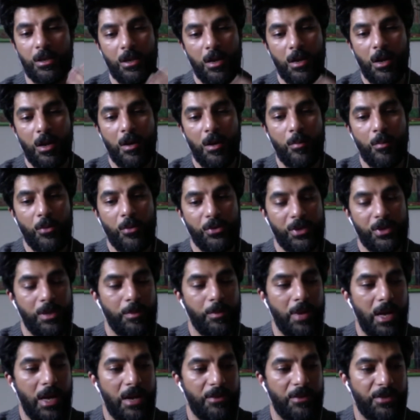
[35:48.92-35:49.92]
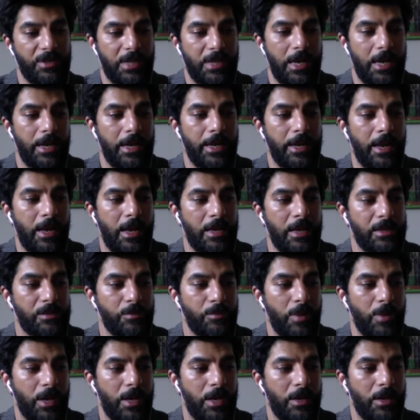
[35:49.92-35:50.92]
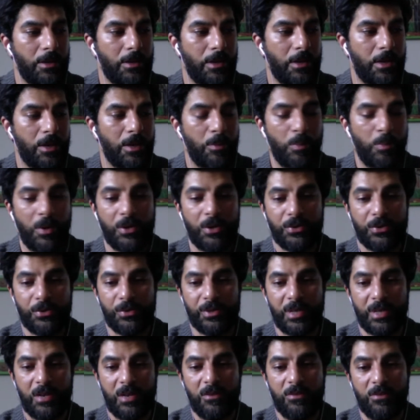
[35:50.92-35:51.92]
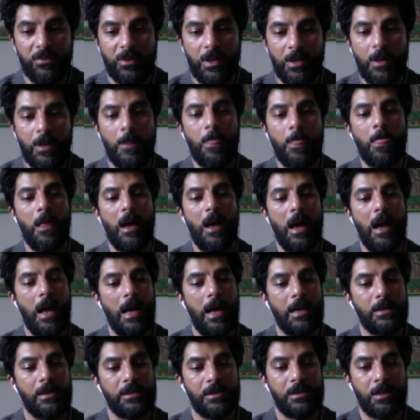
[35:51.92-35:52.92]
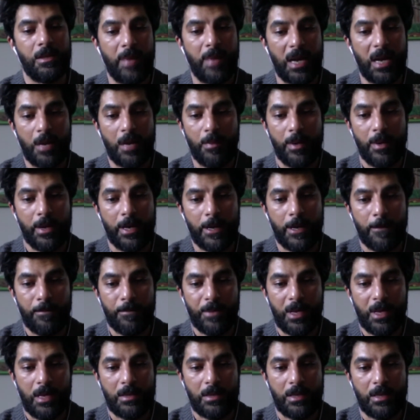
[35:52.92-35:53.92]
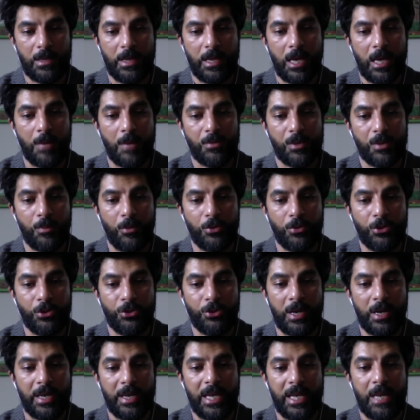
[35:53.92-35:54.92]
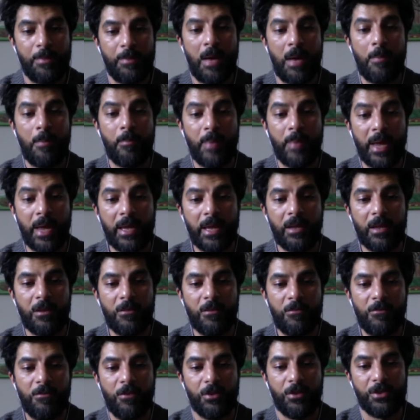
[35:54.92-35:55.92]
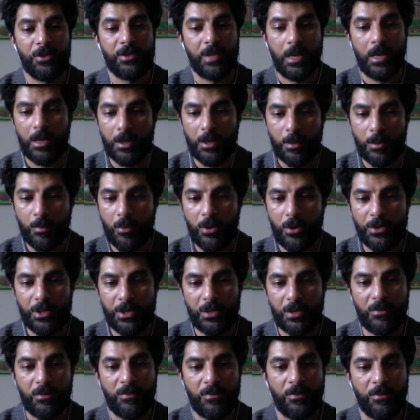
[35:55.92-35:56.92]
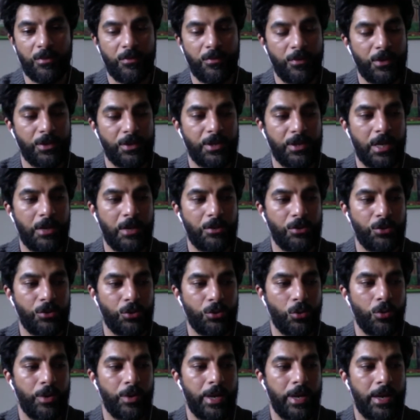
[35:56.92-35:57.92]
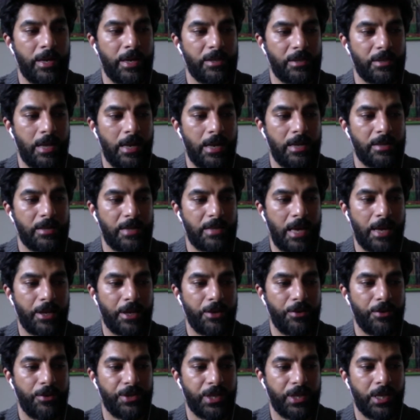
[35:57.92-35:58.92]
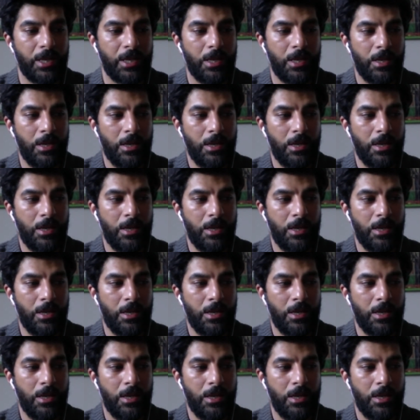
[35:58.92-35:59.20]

Muslim kind of standing as my personal self as the back burner, as a thing I'm supposed to try to keep at bay for the sake of the project, or for the sake of the story and its accuracy.